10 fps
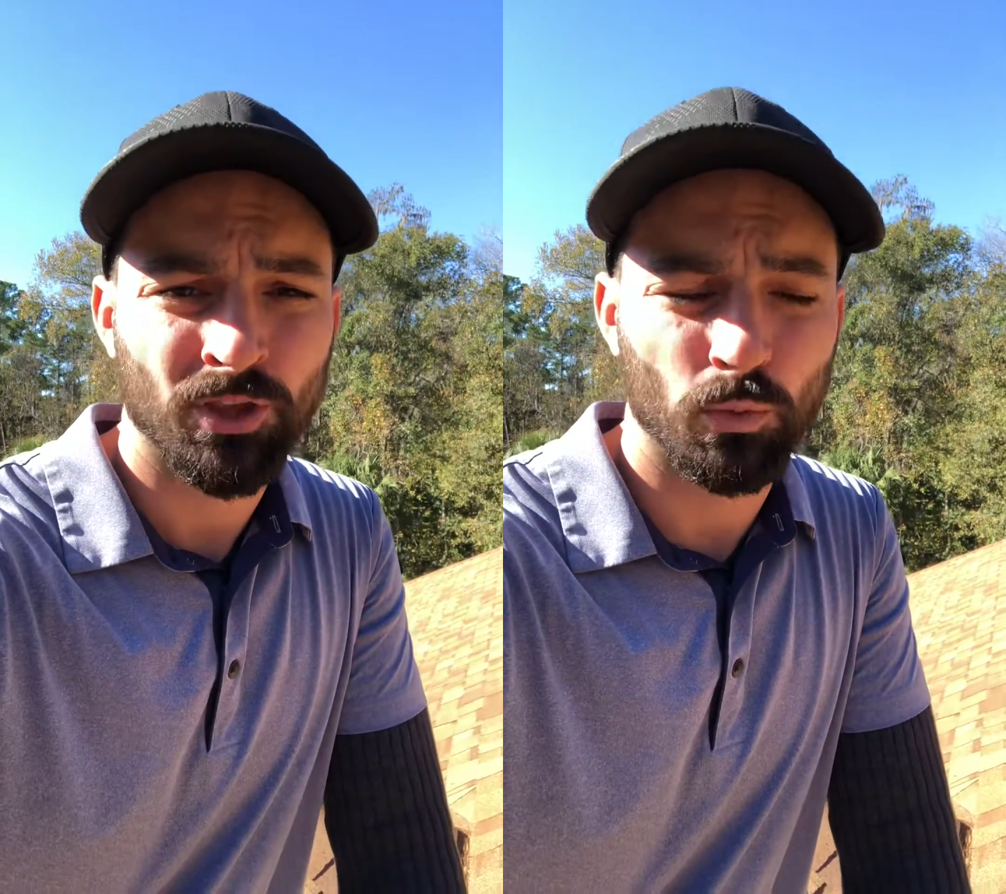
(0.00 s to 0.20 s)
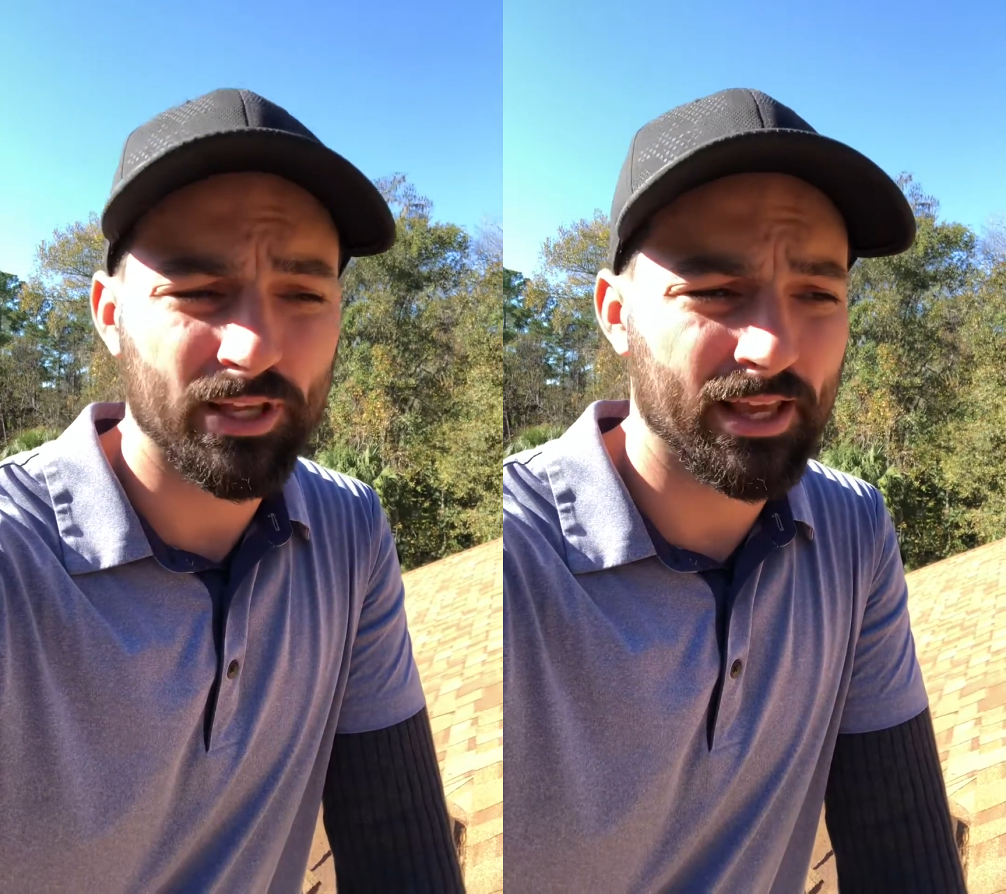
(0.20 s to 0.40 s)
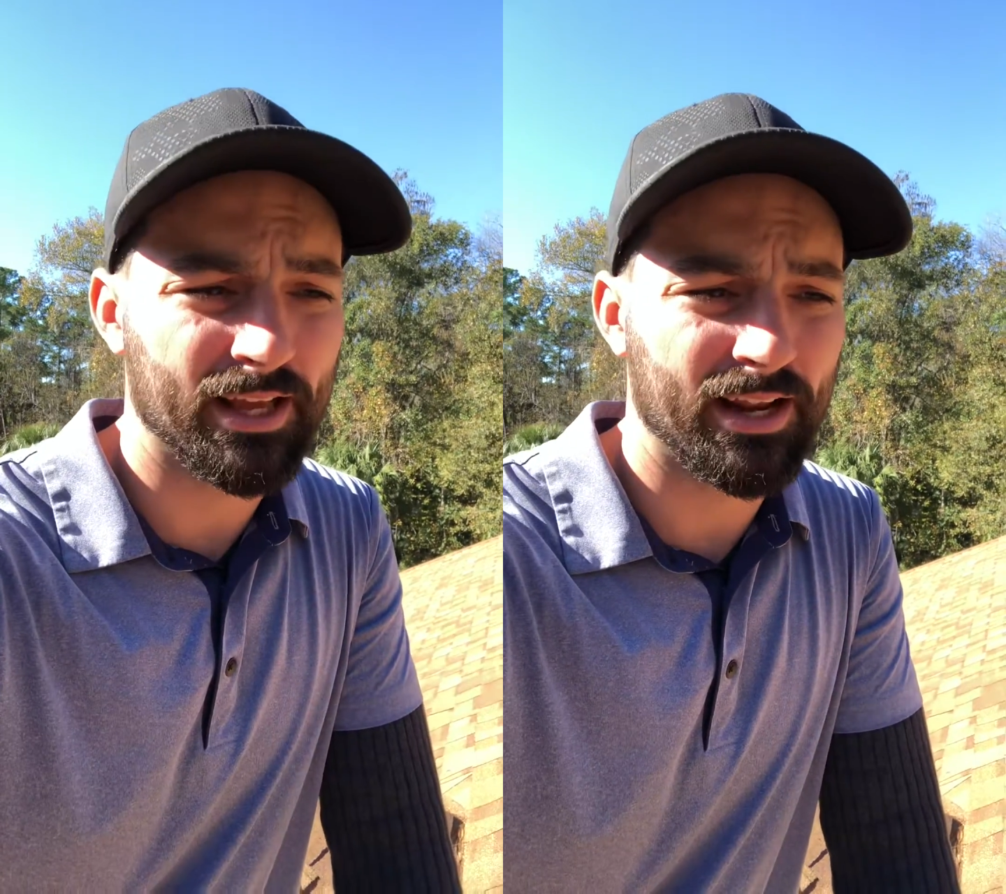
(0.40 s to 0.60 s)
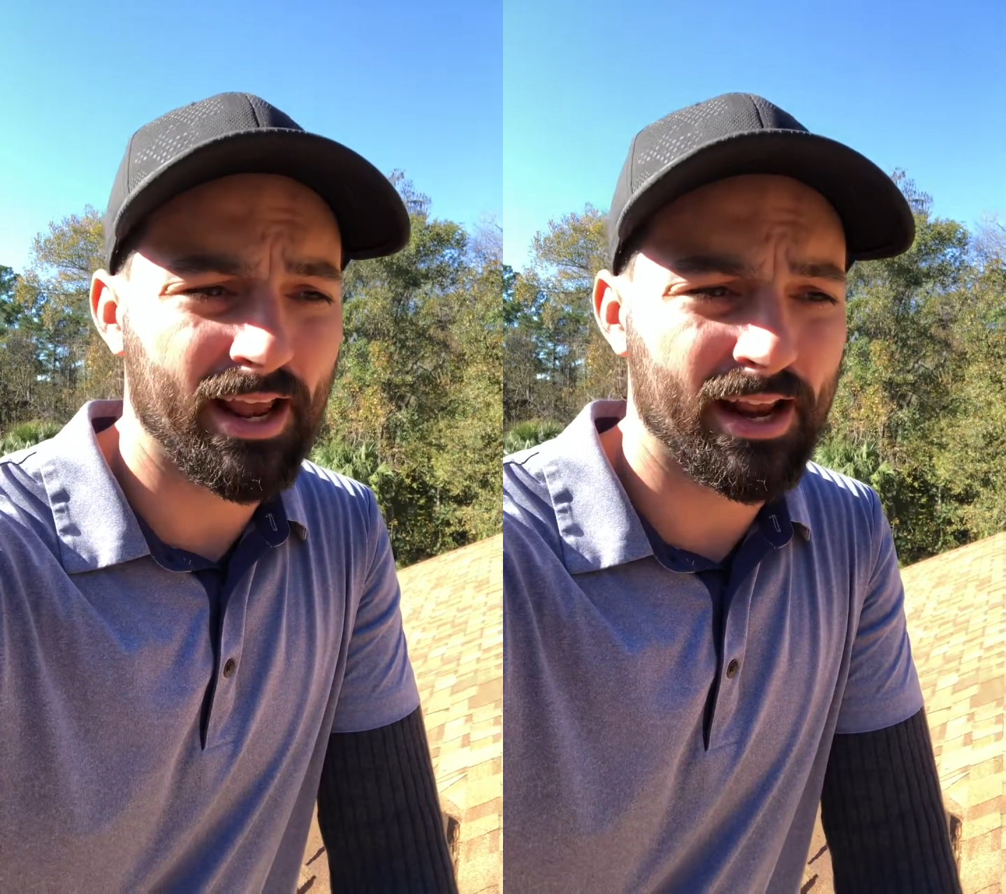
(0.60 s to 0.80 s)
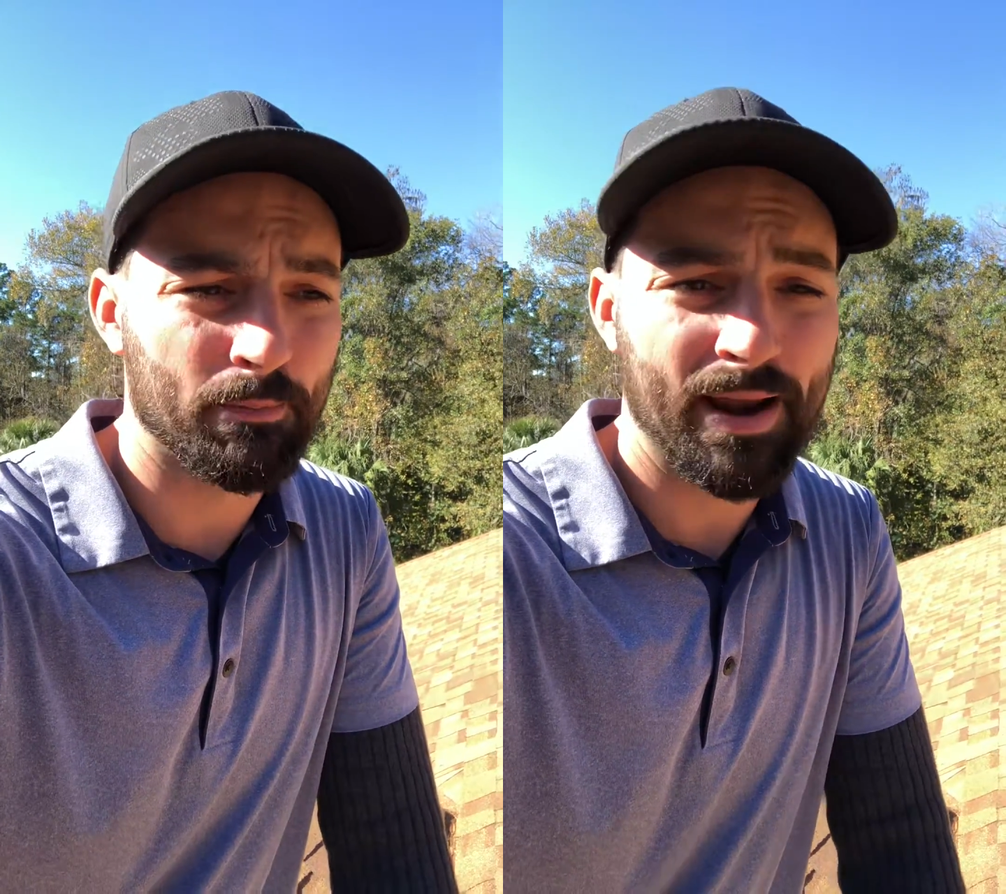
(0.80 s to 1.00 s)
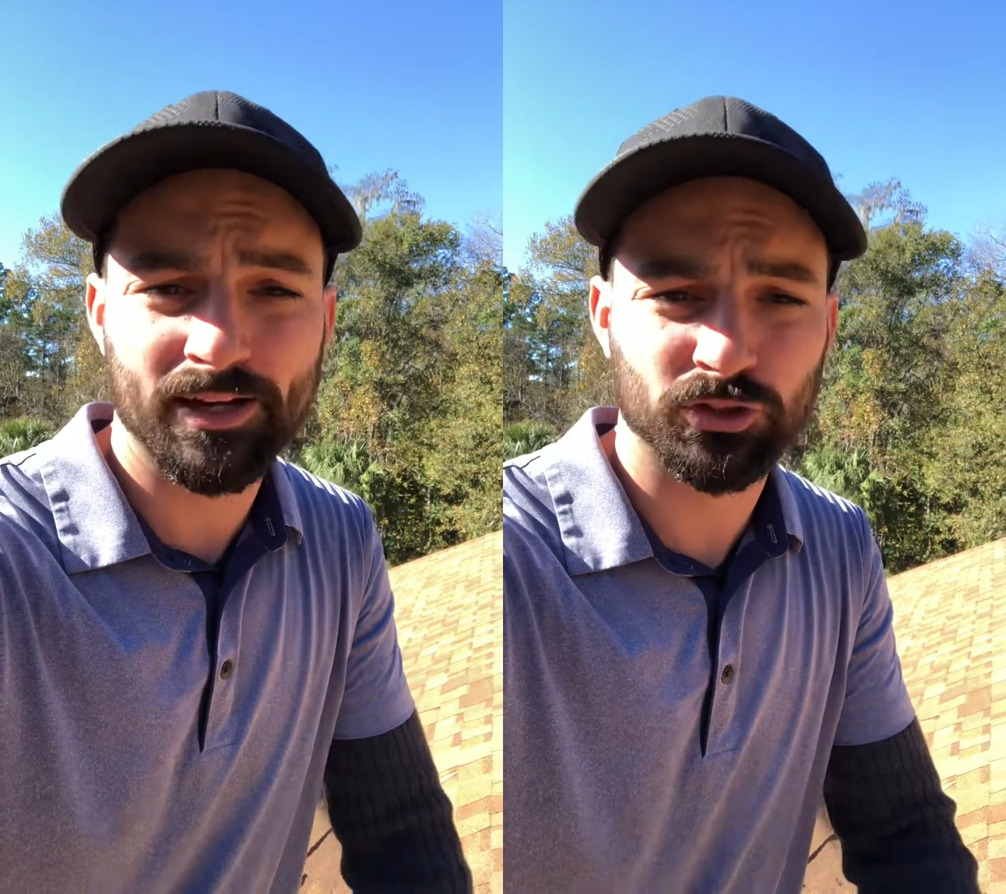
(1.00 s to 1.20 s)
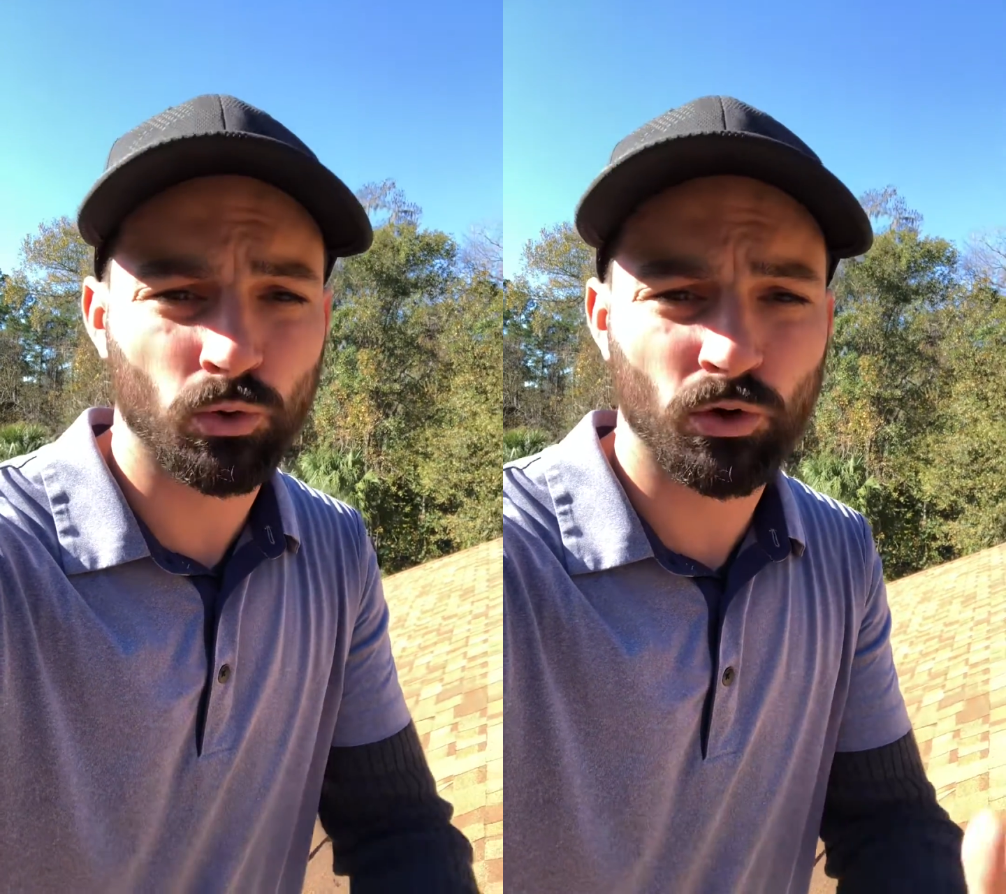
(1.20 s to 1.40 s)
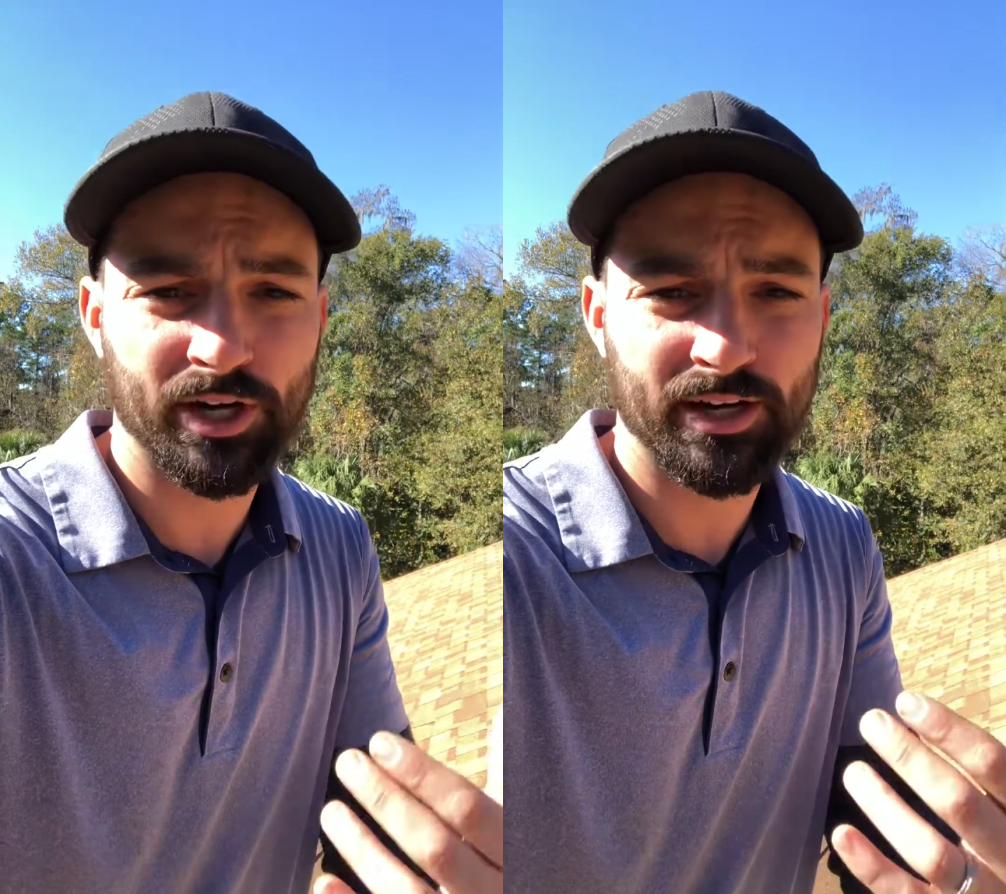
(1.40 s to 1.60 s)
we get a
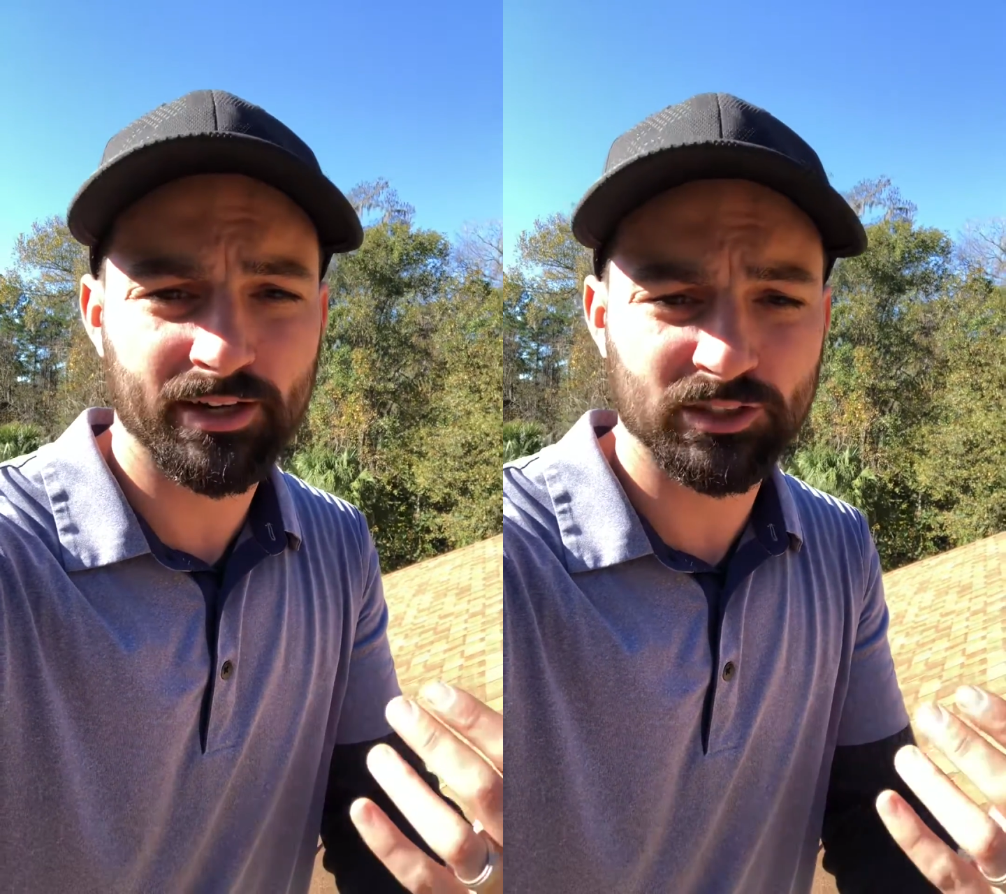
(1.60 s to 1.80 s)
mandatory